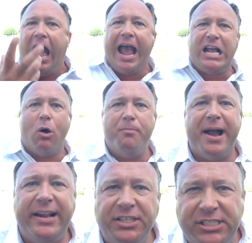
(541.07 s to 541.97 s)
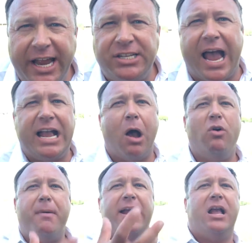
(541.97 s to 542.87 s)
I go with my instincts, I go
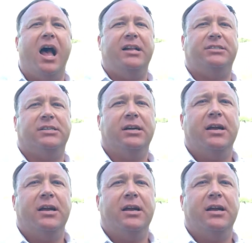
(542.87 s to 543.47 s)
with my guts.